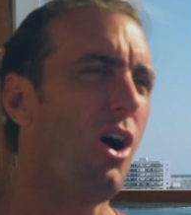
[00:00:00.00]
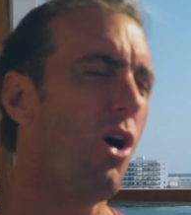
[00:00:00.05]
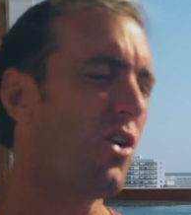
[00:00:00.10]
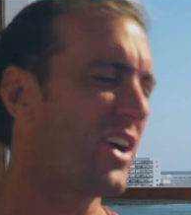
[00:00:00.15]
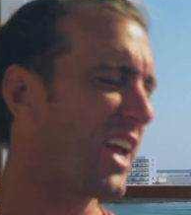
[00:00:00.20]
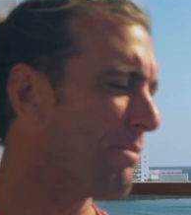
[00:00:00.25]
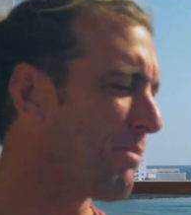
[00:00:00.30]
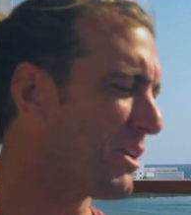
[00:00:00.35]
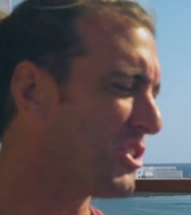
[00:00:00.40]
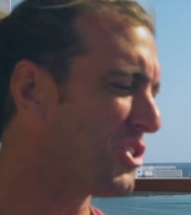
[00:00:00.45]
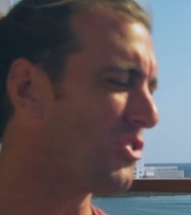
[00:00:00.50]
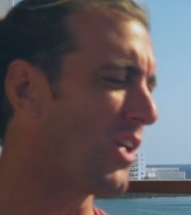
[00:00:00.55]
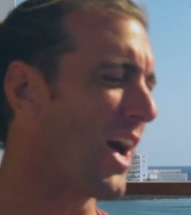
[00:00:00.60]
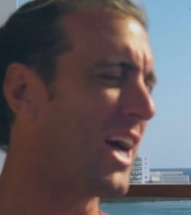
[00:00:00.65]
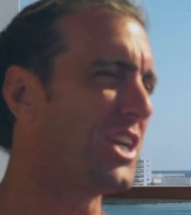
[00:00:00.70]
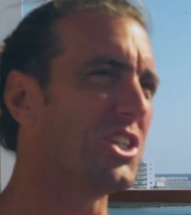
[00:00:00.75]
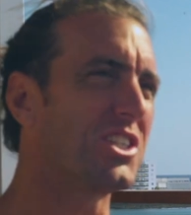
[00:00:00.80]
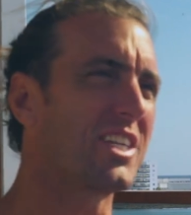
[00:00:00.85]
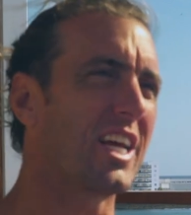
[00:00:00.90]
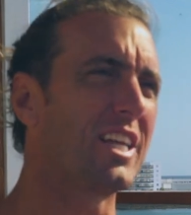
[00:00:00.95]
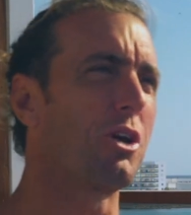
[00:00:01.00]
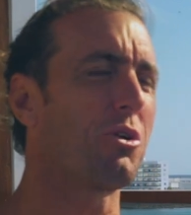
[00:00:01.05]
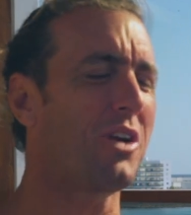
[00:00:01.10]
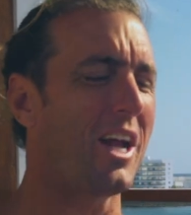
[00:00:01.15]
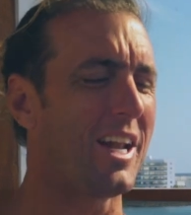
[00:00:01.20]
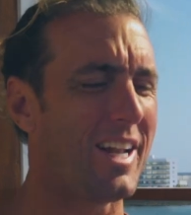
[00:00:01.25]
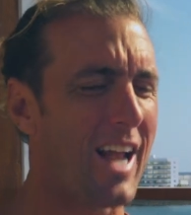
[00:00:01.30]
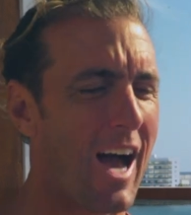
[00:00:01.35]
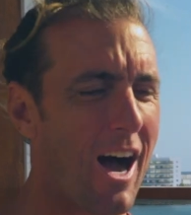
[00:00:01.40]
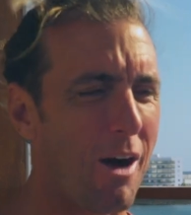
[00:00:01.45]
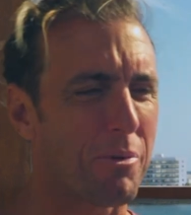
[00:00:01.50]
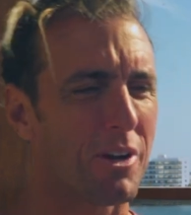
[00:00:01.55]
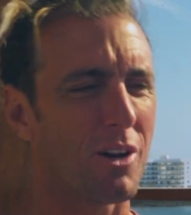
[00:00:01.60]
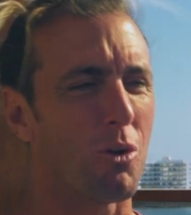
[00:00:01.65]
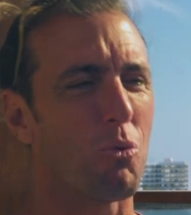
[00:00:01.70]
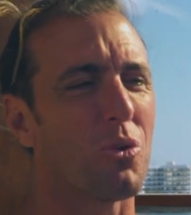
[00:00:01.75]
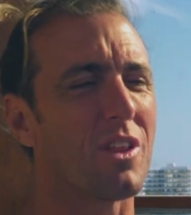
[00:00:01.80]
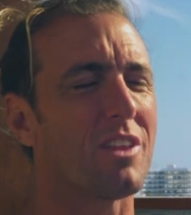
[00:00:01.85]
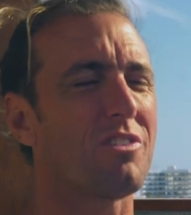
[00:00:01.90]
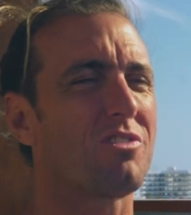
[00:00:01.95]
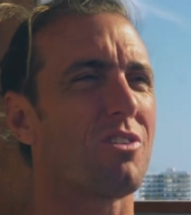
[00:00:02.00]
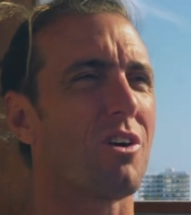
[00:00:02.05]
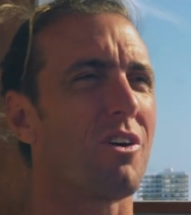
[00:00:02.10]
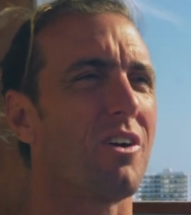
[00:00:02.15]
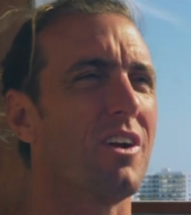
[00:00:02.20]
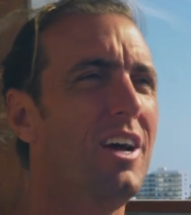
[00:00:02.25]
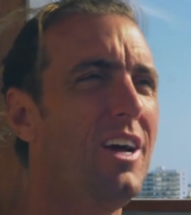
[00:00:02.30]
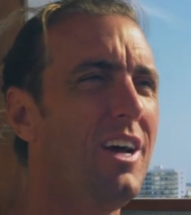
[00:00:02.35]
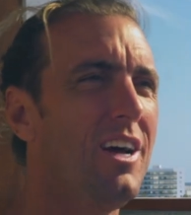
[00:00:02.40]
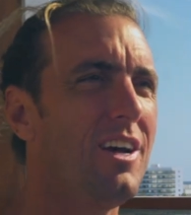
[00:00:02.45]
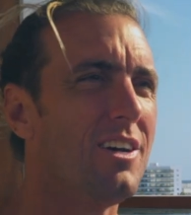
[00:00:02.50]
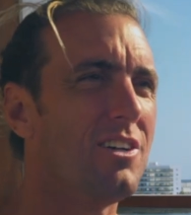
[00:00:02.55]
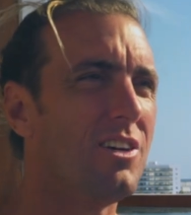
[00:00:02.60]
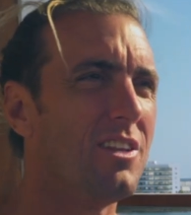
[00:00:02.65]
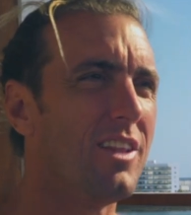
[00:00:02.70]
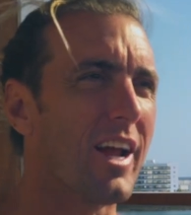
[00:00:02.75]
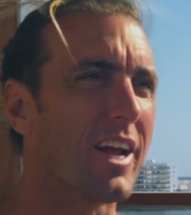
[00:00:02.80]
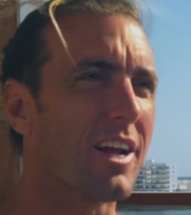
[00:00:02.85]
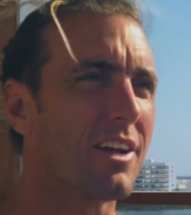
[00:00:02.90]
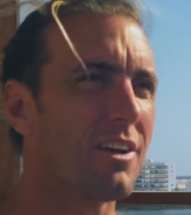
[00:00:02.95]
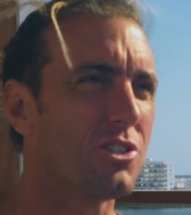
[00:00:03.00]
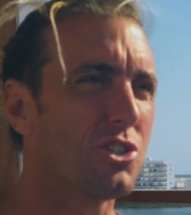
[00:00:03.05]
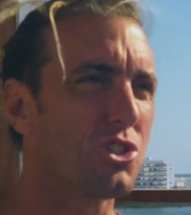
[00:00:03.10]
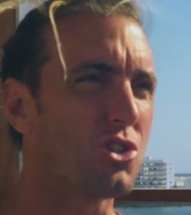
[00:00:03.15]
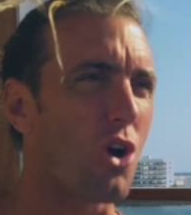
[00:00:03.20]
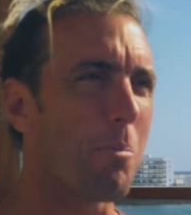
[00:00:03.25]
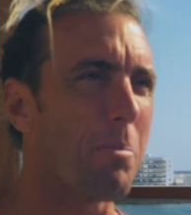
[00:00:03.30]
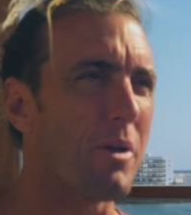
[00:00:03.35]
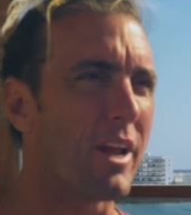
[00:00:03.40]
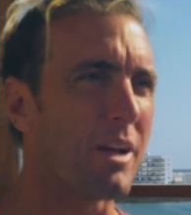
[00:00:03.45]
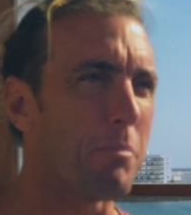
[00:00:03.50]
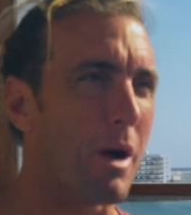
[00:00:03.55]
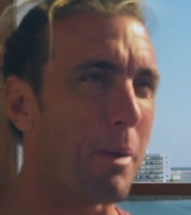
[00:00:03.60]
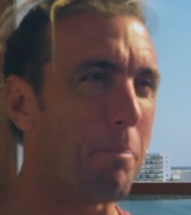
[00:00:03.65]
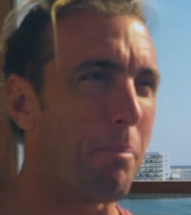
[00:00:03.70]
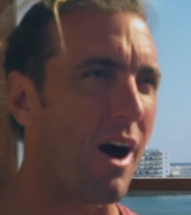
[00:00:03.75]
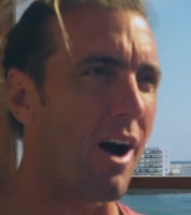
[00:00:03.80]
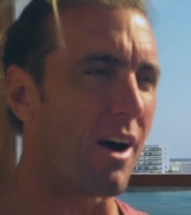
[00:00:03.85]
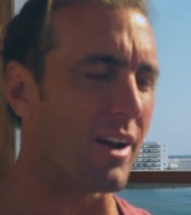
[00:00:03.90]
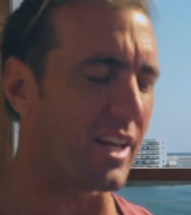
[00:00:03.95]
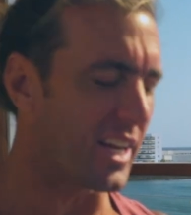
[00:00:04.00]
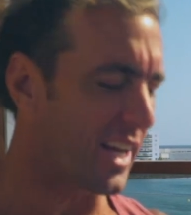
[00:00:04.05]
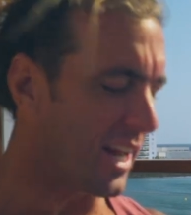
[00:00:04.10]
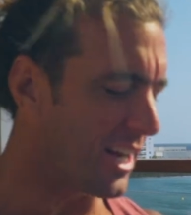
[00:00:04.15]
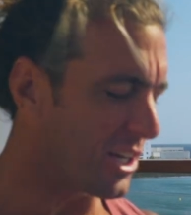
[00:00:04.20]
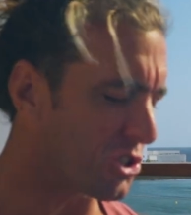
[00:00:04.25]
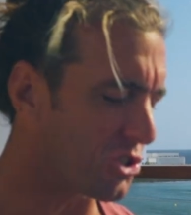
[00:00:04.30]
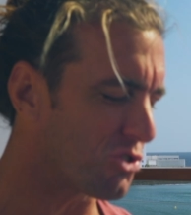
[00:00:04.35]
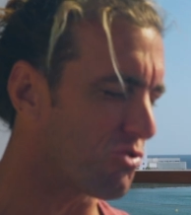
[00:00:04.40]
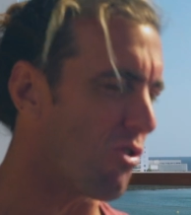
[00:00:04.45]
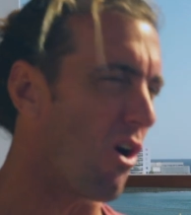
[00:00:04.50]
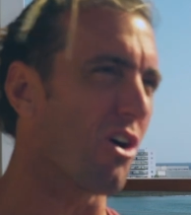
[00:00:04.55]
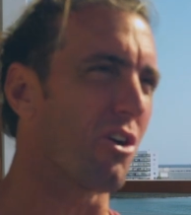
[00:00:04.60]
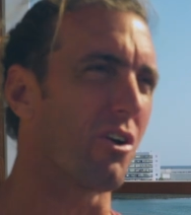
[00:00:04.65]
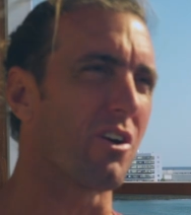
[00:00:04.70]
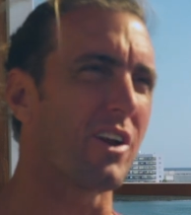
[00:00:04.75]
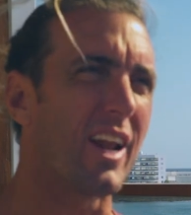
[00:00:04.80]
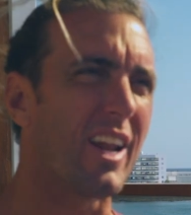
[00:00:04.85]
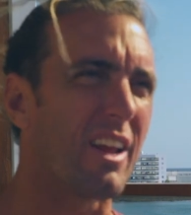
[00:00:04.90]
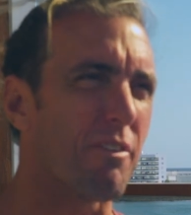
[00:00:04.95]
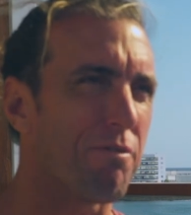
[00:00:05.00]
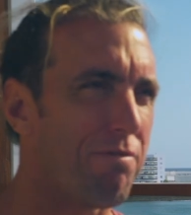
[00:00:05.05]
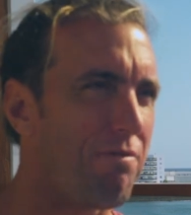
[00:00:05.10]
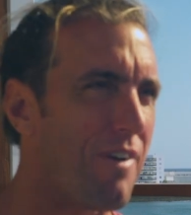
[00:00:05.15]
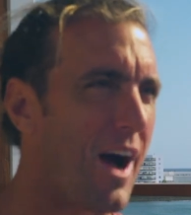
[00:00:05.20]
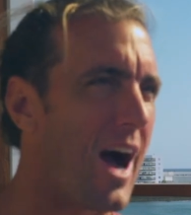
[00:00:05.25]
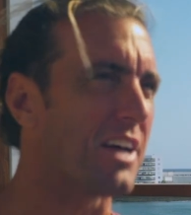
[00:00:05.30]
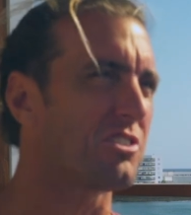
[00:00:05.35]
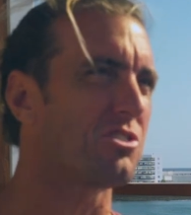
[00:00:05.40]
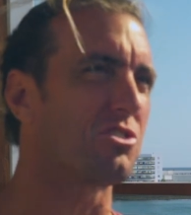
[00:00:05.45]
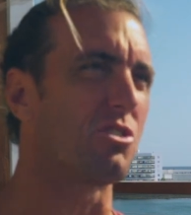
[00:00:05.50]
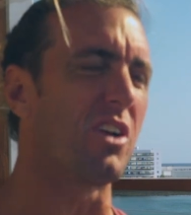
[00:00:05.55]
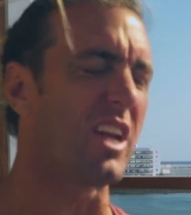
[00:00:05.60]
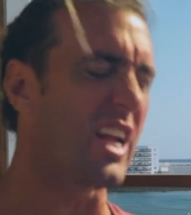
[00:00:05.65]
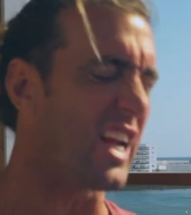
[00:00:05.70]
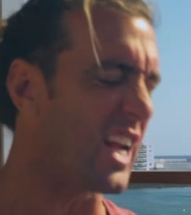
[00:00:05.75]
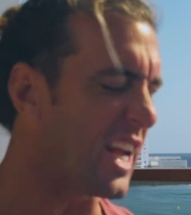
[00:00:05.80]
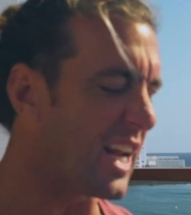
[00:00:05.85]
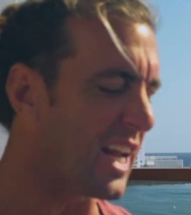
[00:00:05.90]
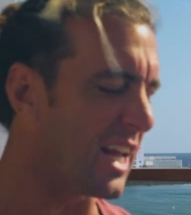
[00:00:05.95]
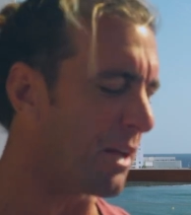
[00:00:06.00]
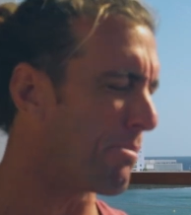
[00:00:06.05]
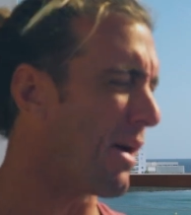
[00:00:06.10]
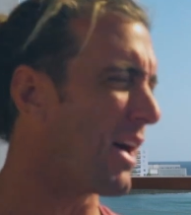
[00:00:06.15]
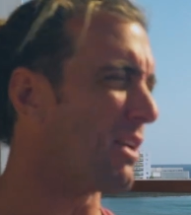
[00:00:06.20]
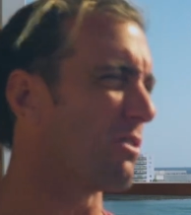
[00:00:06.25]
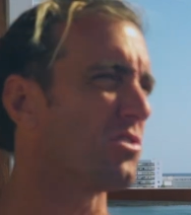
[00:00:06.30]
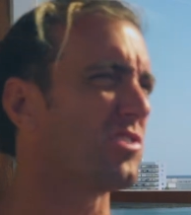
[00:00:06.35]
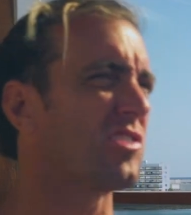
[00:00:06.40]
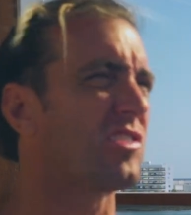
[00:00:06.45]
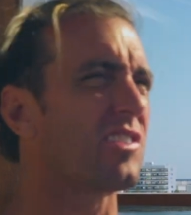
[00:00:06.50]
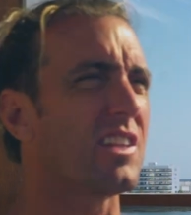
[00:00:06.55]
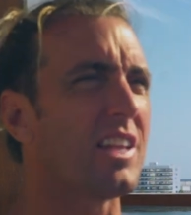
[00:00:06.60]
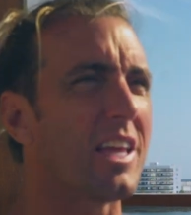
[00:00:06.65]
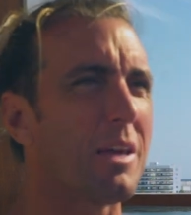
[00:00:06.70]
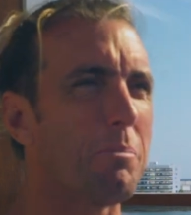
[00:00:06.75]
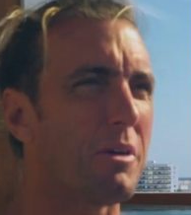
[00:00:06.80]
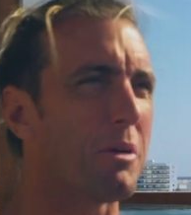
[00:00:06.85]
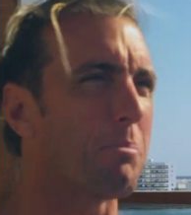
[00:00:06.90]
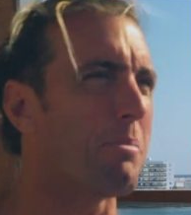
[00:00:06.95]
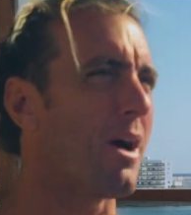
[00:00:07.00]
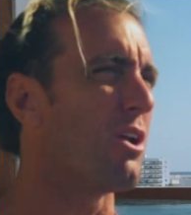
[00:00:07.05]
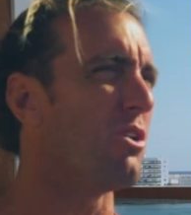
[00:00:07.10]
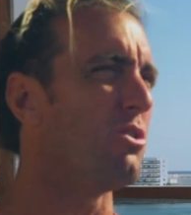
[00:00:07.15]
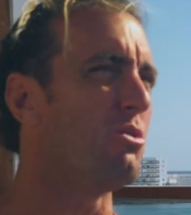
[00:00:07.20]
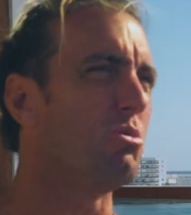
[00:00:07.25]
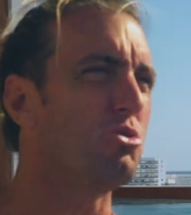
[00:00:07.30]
Okay, my strategy's getting there. Okay, now I'm gonna really start like sharpening my body, getting stronger, getting faster, eating better, sleeping better,